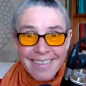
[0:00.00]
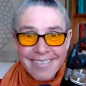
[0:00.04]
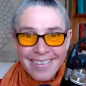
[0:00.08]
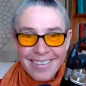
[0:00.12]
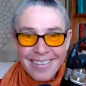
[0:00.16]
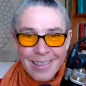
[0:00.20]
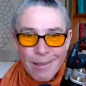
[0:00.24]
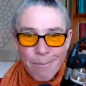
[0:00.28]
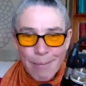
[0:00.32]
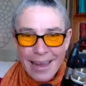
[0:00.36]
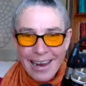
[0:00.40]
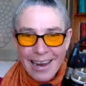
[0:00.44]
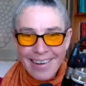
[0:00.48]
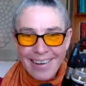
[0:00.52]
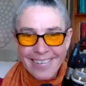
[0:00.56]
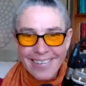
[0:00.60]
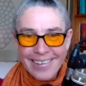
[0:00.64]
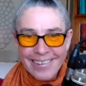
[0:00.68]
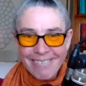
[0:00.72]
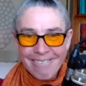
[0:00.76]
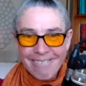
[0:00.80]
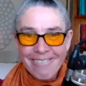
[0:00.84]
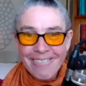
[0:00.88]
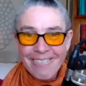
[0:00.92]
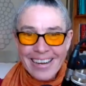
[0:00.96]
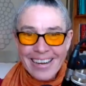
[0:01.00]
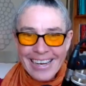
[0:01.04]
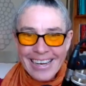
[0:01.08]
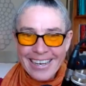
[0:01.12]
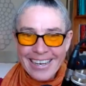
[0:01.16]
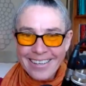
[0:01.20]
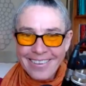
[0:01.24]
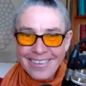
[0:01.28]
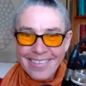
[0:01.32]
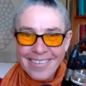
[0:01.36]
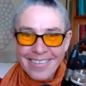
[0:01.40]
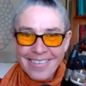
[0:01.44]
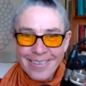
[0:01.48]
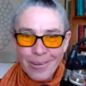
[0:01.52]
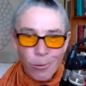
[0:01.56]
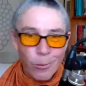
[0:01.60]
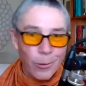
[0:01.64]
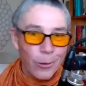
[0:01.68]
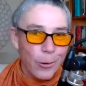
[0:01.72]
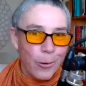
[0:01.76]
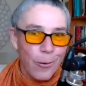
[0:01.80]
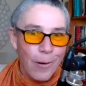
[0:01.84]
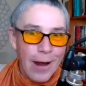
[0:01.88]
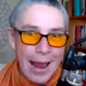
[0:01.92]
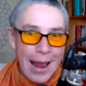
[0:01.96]
as the parent reads
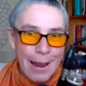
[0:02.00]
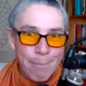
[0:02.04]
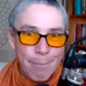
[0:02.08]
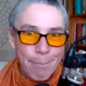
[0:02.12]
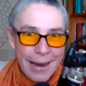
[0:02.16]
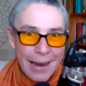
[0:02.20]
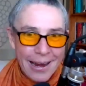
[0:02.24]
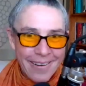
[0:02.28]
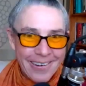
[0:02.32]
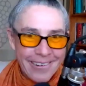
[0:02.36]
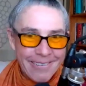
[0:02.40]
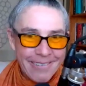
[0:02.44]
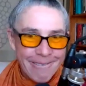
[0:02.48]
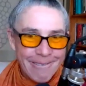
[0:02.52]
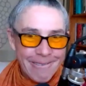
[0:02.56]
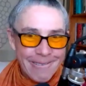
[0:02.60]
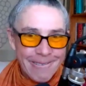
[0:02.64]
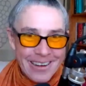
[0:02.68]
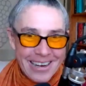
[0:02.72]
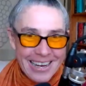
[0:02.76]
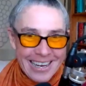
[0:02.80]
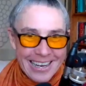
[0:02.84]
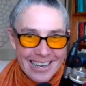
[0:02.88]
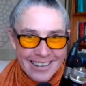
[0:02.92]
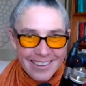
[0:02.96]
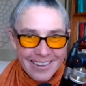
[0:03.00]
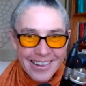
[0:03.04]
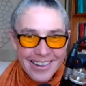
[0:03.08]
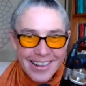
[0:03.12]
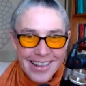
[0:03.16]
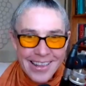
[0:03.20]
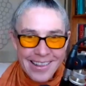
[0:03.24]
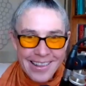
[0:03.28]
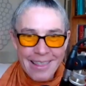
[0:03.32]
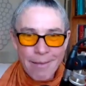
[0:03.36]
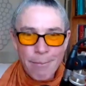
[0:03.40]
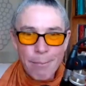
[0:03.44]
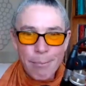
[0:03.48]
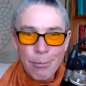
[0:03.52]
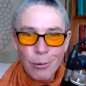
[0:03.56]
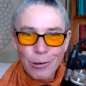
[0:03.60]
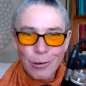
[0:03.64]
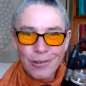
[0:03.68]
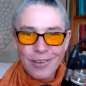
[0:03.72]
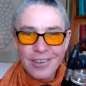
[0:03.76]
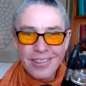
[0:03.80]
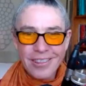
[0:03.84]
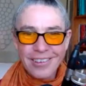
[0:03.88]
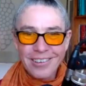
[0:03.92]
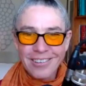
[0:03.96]
or the grandparent reads the
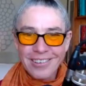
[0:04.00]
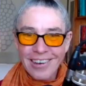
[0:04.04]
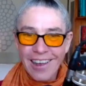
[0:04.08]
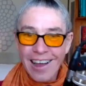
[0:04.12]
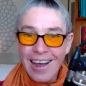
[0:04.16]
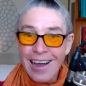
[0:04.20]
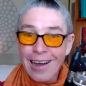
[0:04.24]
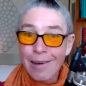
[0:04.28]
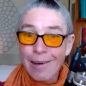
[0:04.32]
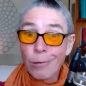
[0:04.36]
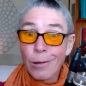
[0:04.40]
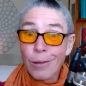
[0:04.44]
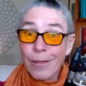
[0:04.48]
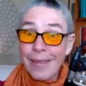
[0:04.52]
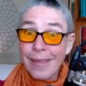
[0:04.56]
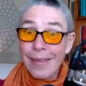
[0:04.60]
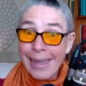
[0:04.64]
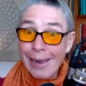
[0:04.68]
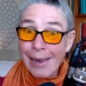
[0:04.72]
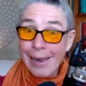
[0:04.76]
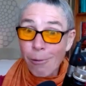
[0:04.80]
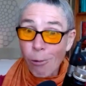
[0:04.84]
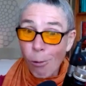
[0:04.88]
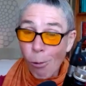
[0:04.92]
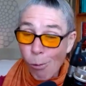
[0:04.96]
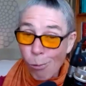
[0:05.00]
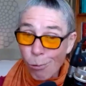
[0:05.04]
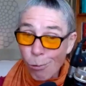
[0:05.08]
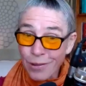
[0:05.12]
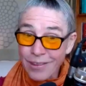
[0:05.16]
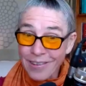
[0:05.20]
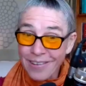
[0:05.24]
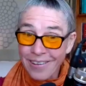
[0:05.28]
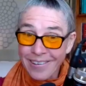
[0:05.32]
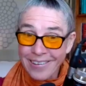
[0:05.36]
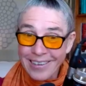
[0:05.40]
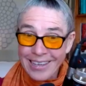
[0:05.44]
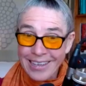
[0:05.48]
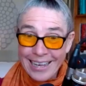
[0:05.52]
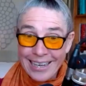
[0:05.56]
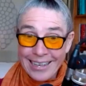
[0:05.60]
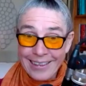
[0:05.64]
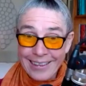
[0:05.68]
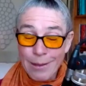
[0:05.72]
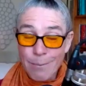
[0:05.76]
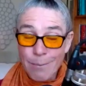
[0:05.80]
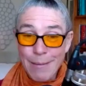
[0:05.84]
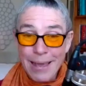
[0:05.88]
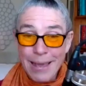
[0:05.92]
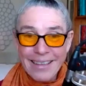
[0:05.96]
book to the child, they're also
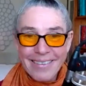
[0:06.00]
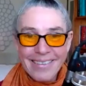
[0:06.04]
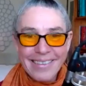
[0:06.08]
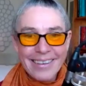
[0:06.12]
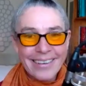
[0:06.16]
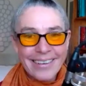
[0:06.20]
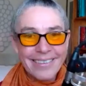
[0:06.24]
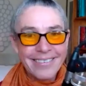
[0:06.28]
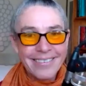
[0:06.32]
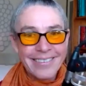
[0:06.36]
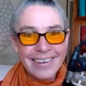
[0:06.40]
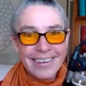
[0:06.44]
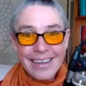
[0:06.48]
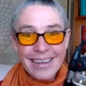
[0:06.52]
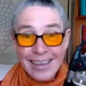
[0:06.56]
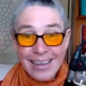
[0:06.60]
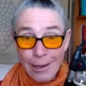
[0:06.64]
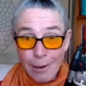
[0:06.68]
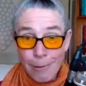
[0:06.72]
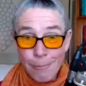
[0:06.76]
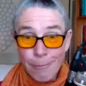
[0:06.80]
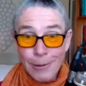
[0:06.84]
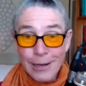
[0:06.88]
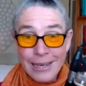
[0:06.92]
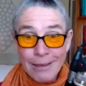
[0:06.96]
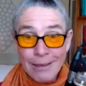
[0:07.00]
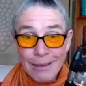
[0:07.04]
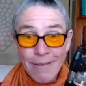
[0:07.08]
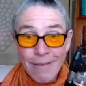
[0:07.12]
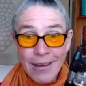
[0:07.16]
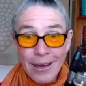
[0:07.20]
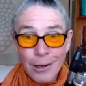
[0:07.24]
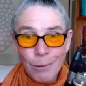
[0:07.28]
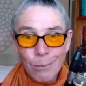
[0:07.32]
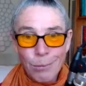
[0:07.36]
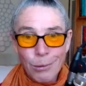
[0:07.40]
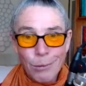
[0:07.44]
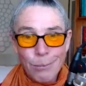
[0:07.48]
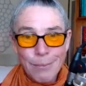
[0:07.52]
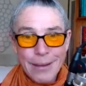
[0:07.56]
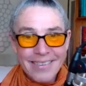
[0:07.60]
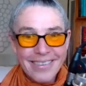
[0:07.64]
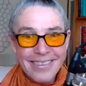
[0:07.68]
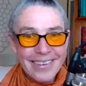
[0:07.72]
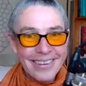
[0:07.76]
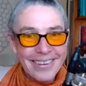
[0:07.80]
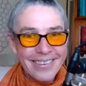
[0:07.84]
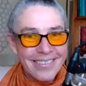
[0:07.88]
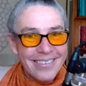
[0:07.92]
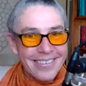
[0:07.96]
getting the message, a really valuable
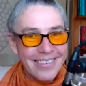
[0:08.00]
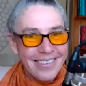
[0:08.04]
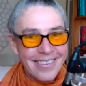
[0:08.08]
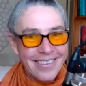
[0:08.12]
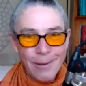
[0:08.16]
message.